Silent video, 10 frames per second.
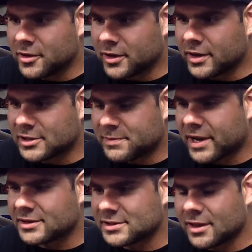you can
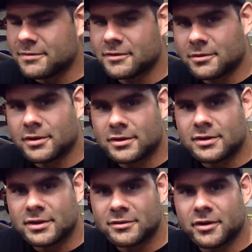expect to see that
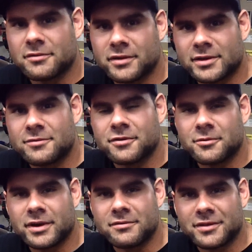51 running for
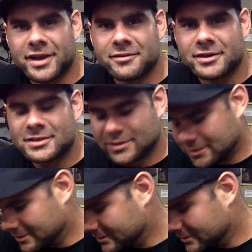the win for that race.